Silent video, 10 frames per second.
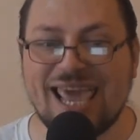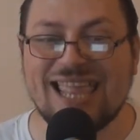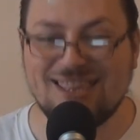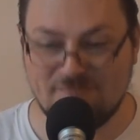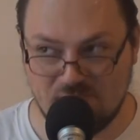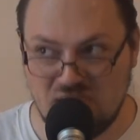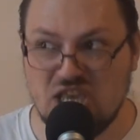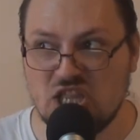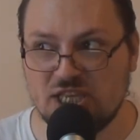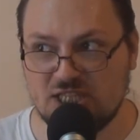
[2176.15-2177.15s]
and
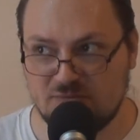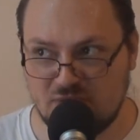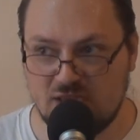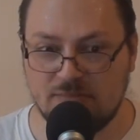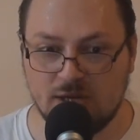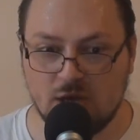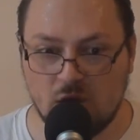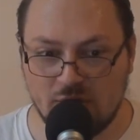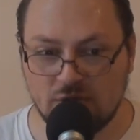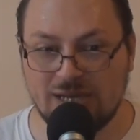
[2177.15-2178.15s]
meanest people
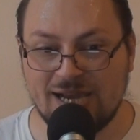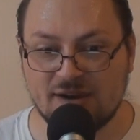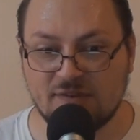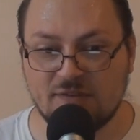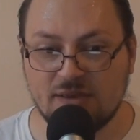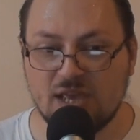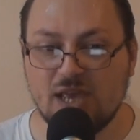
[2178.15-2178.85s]
on earth.